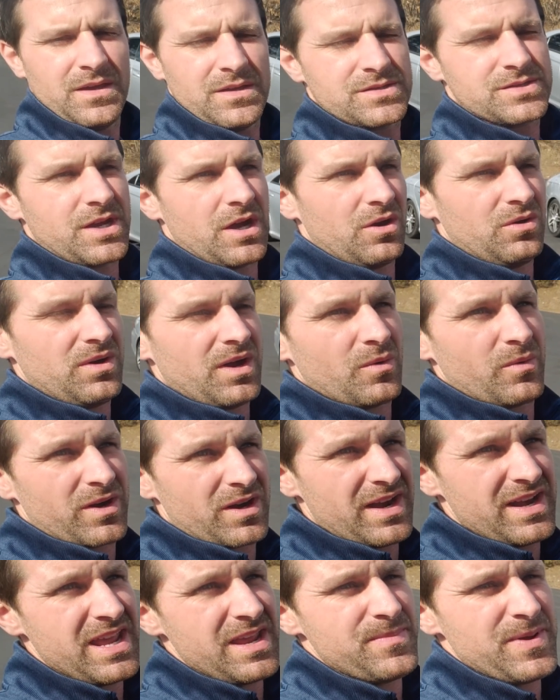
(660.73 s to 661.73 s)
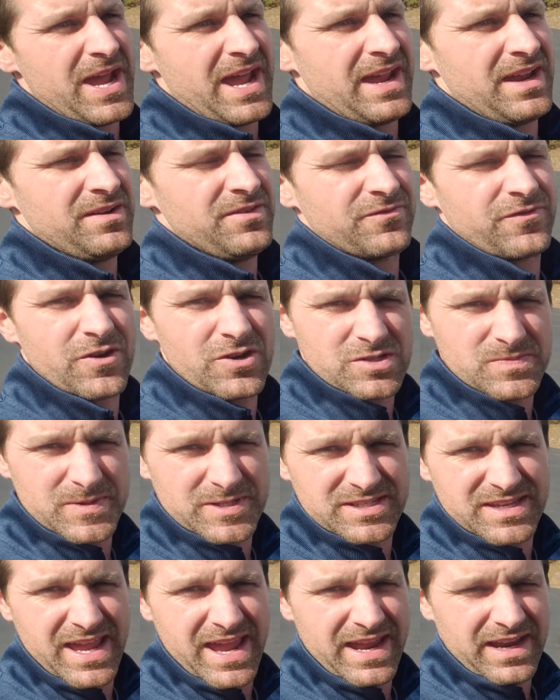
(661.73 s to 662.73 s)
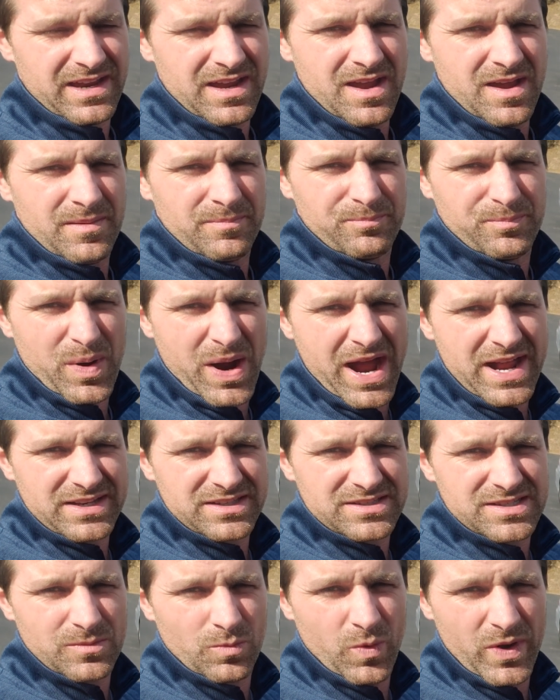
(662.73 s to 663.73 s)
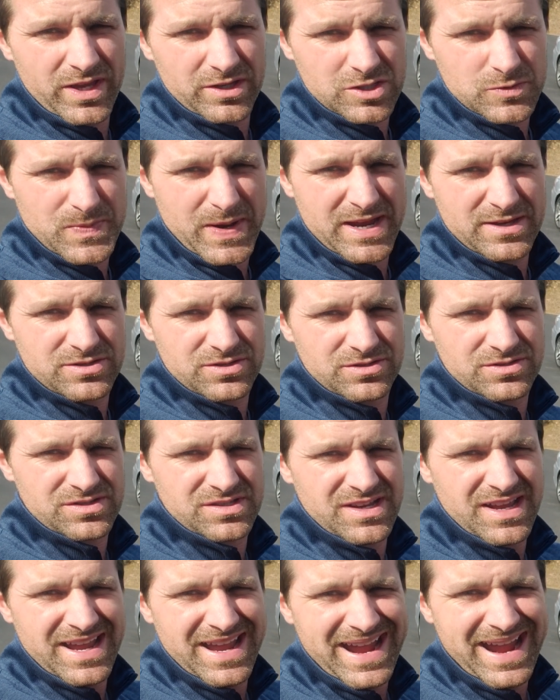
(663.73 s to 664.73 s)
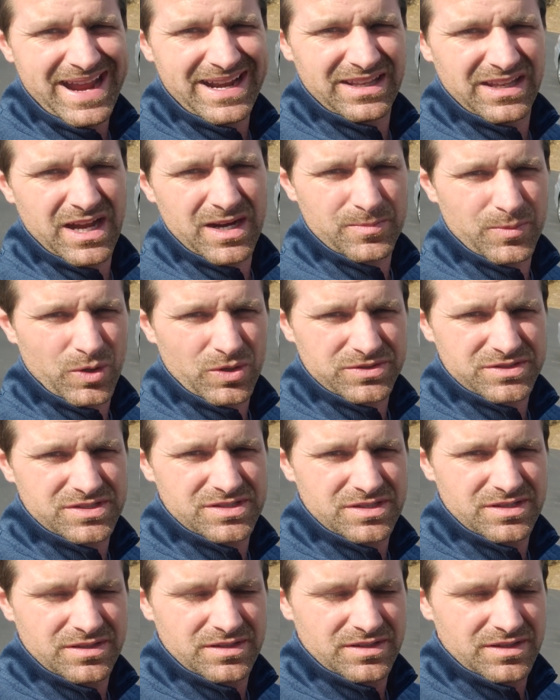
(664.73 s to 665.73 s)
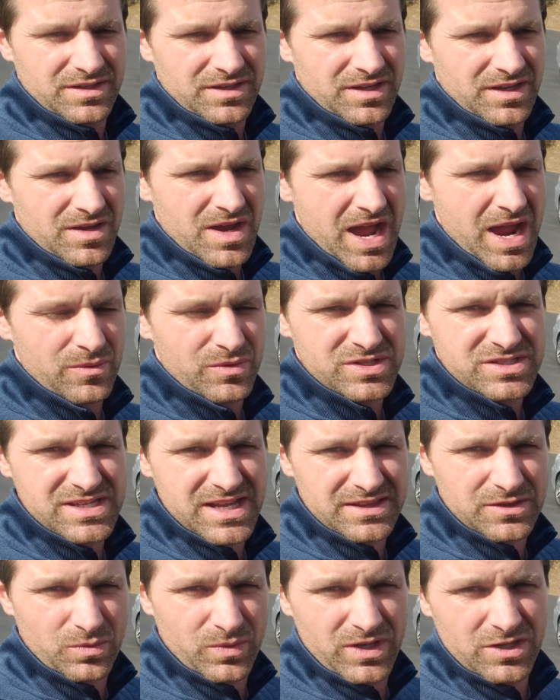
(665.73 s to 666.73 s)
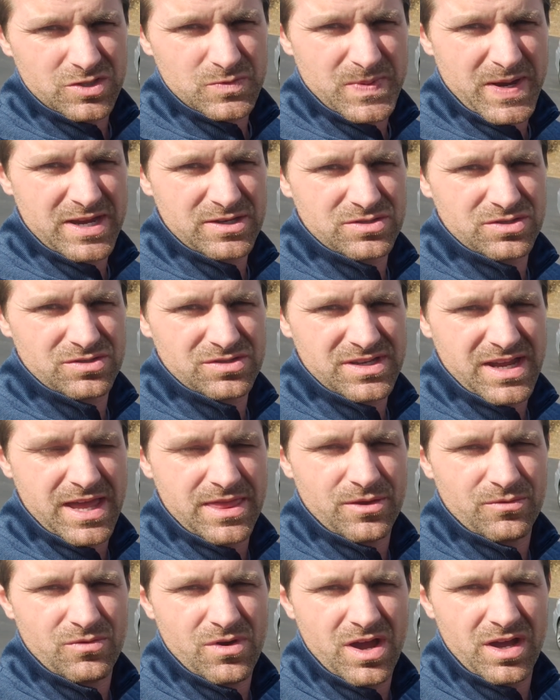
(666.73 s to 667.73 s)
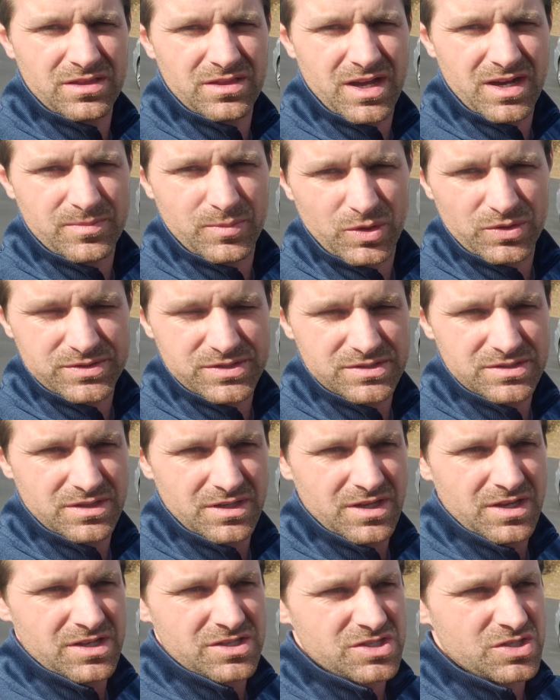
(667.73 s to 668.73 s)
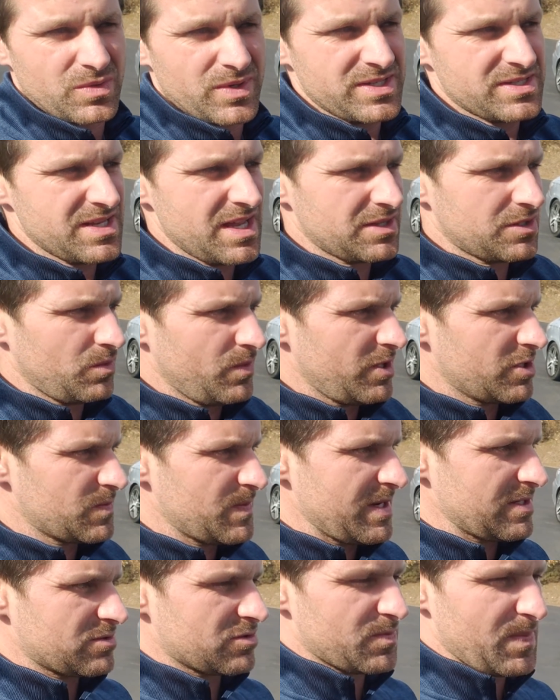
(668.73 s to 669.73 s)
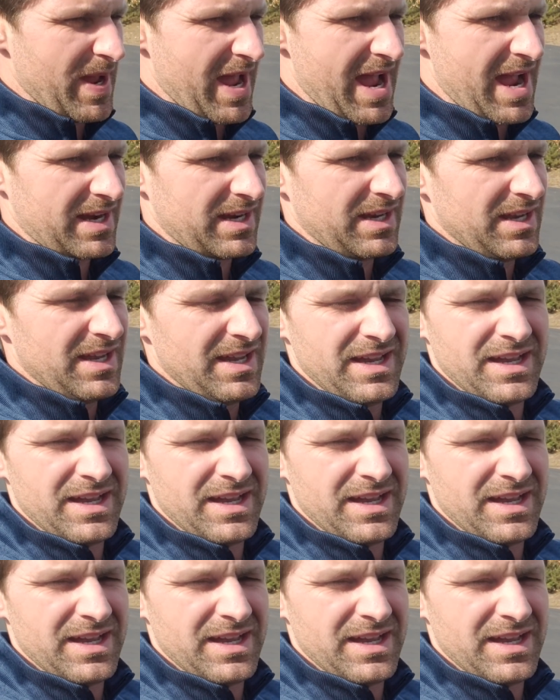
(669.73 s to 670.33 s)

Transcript: So I went on eBay, first mistake, bought some wheel spacers and lug bolts. I was sent the wheel spacers and the wrong lug bolts. So I sent the wheel spacers back.